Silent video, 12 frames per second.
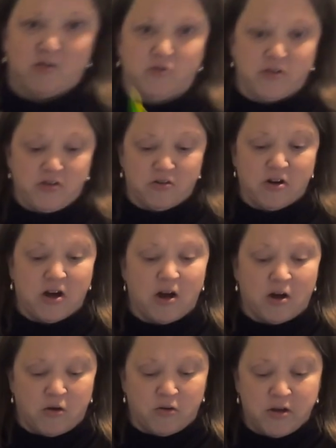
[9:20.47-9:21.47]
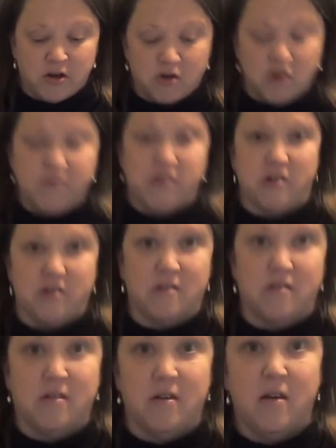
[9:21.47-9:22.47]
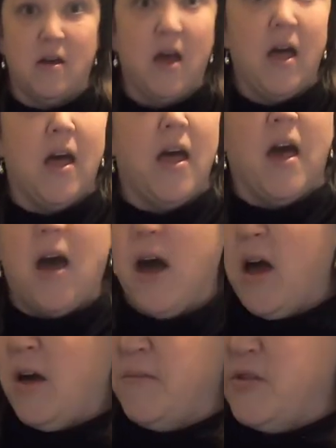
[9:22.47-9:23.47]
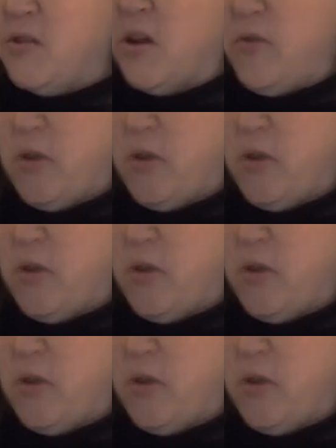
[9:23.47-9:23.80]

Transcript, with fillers: seal. These are called grip sticks. Um, so